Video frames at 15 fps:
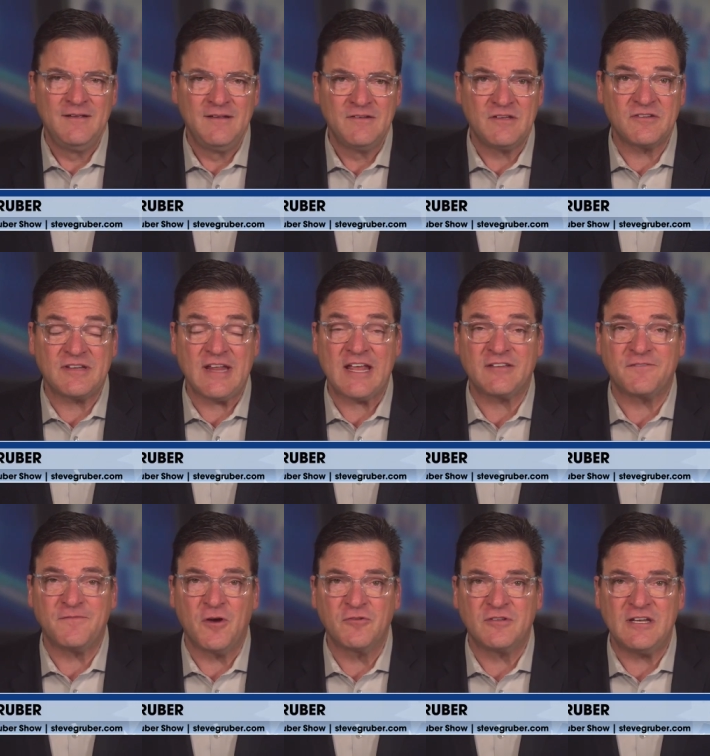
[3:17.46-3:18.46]
Just ask the
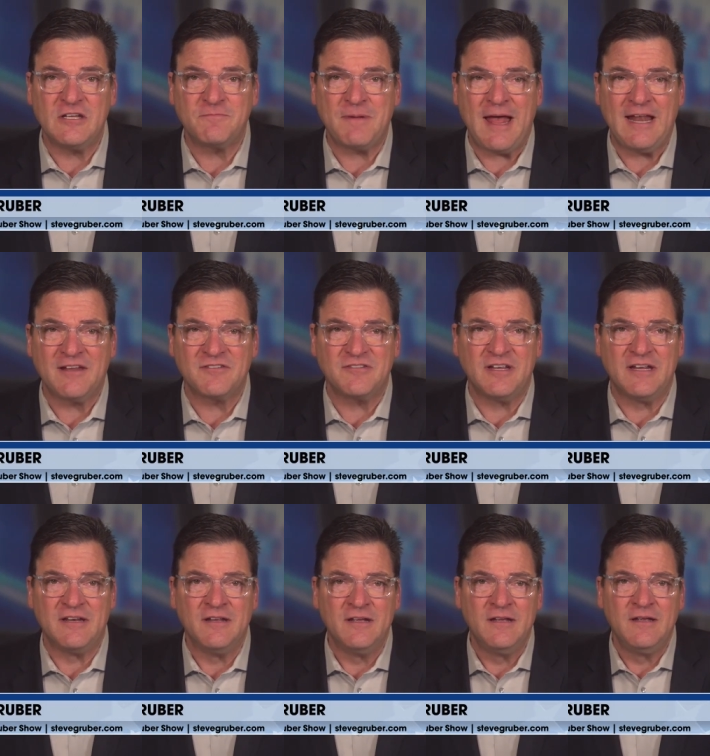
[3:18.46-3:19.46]
folks in East Palestine,
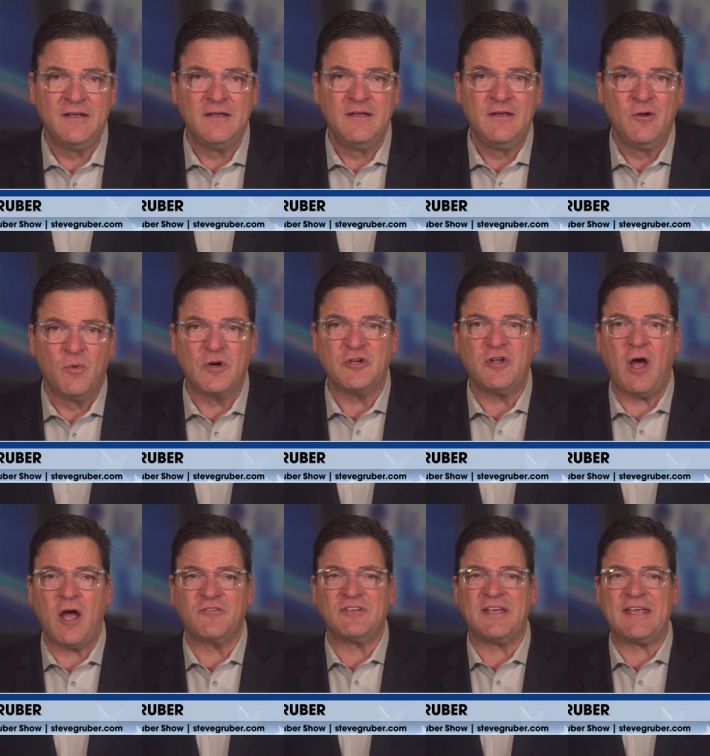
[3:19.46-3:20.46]
where
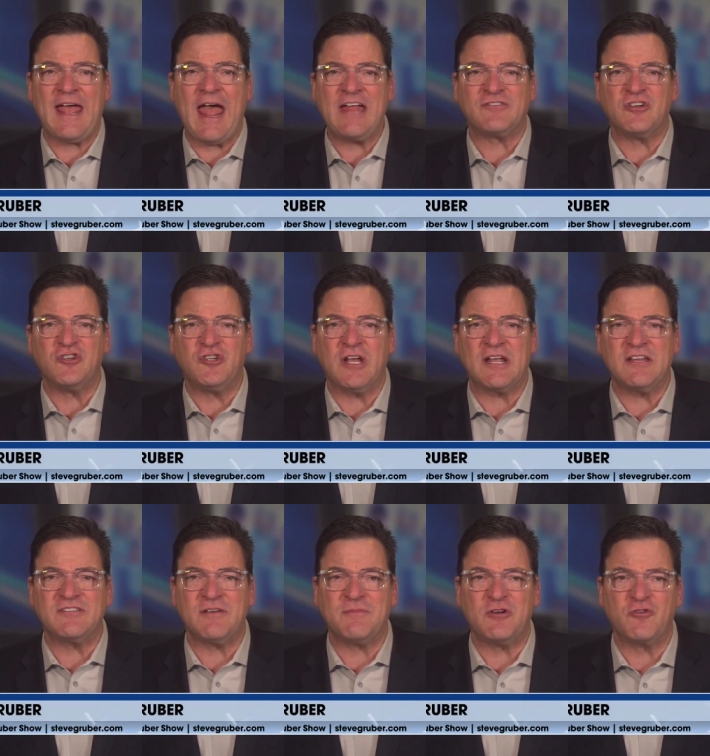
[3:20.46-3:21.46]
dogs and cats and chickens
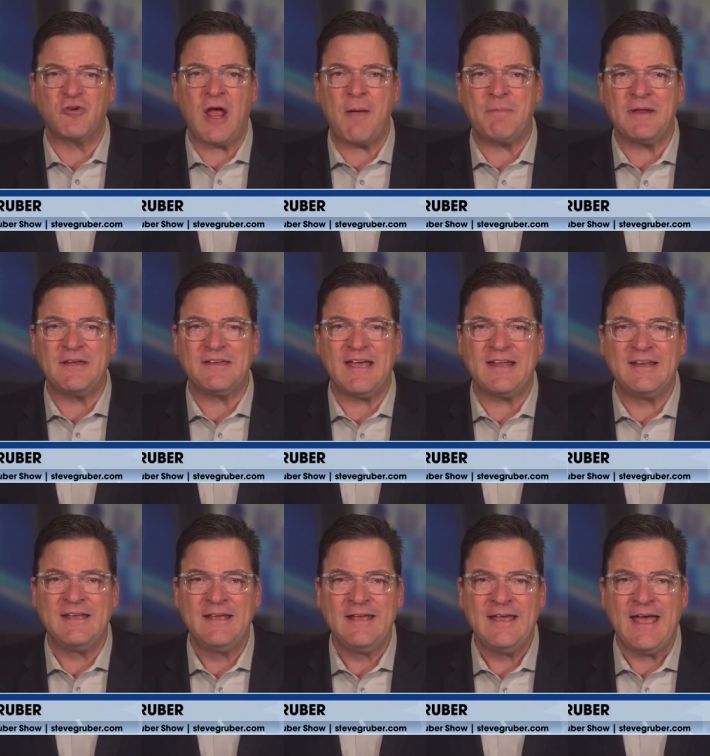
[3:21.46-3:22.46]
have been dropping dead
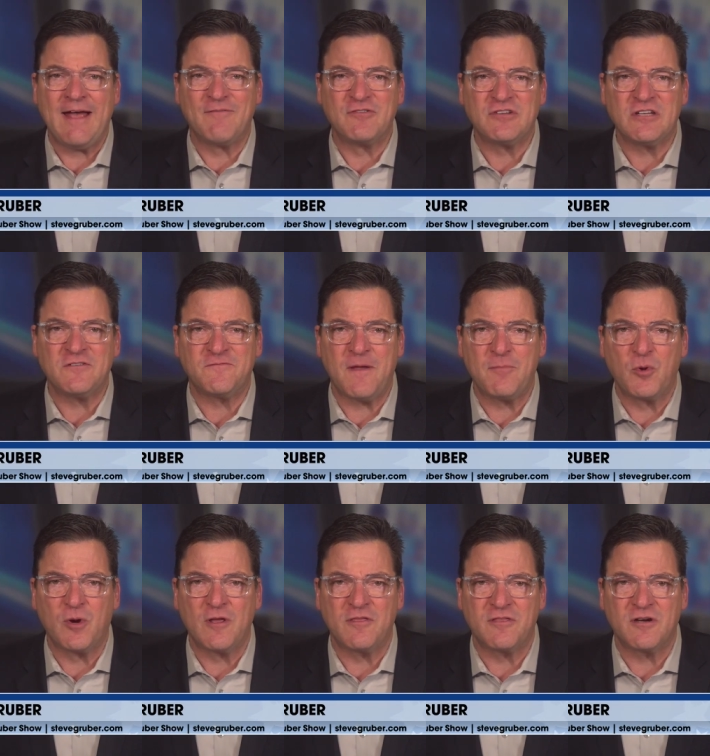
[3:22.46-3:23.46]
ever since
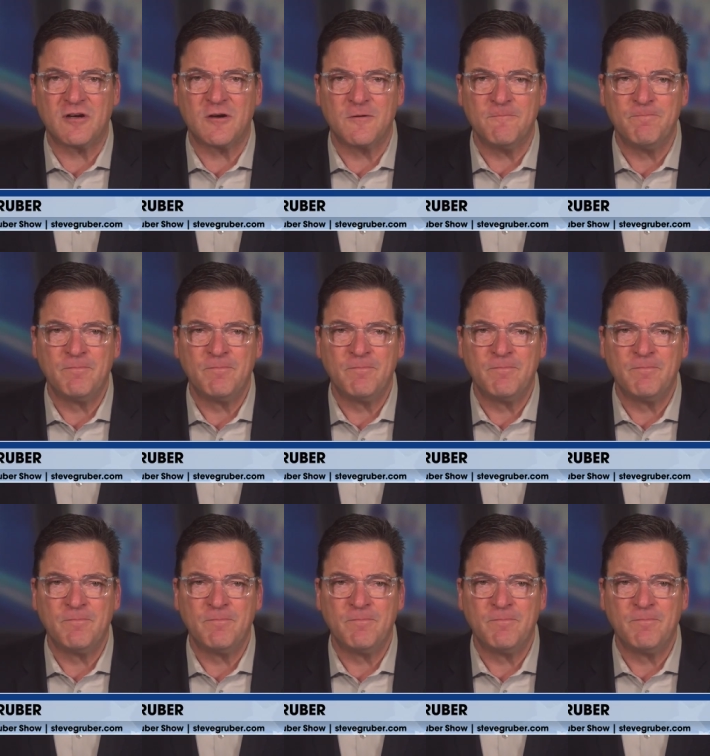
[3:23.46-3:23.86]
February 3rd.